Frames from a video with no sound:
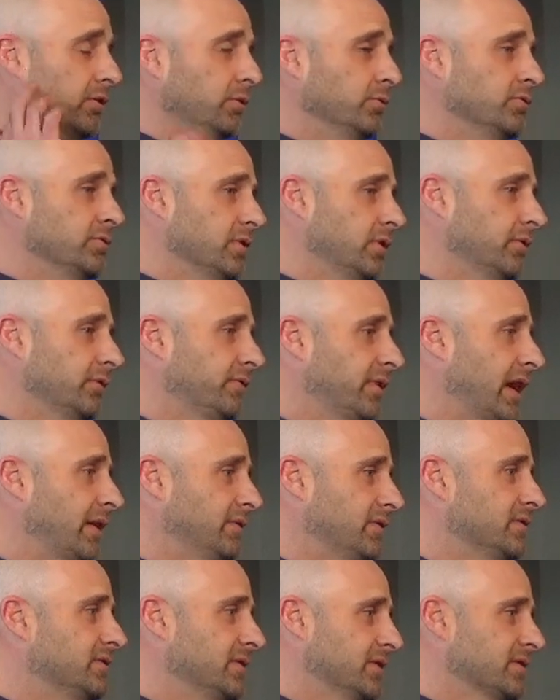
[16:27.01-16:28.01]
lose those 5
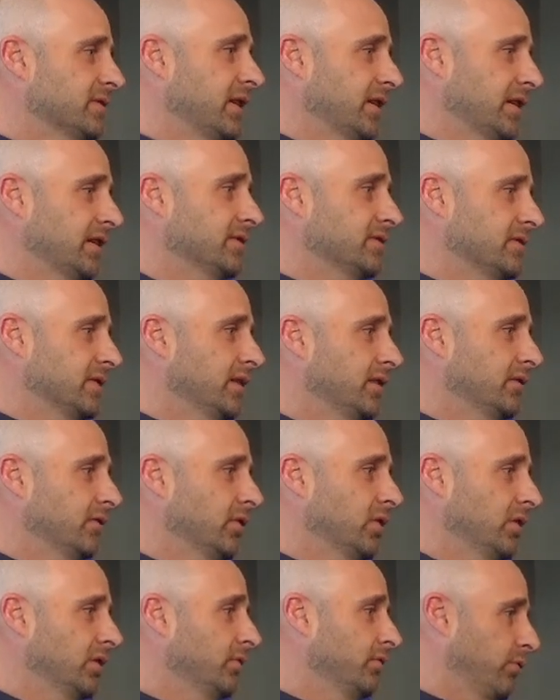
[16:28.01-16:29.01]
to 6 seconds there. It
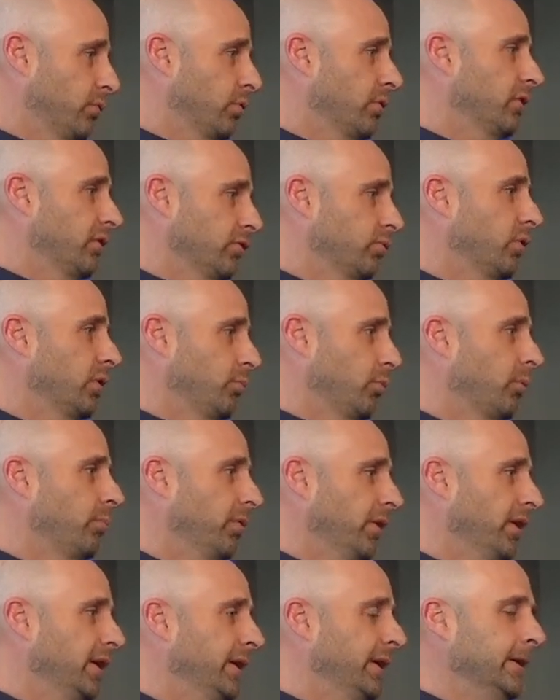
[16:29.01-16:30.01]
could afford us one more
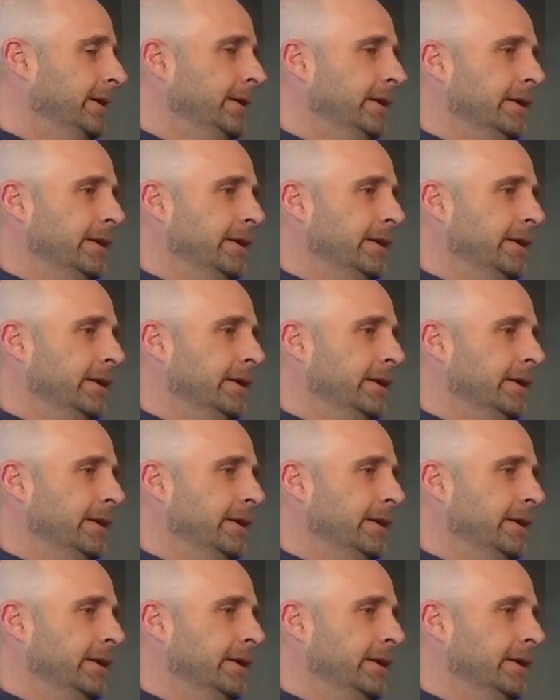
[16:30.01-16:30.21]
play,